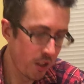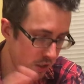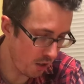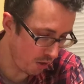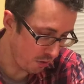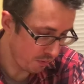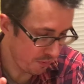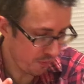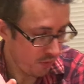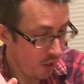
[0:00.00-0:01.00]
so
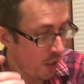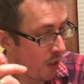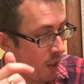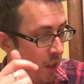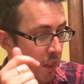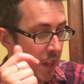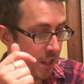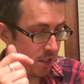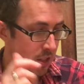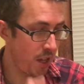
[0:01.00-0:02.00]

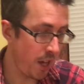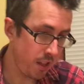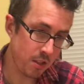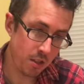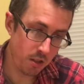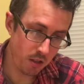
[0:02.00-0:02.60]
that's that.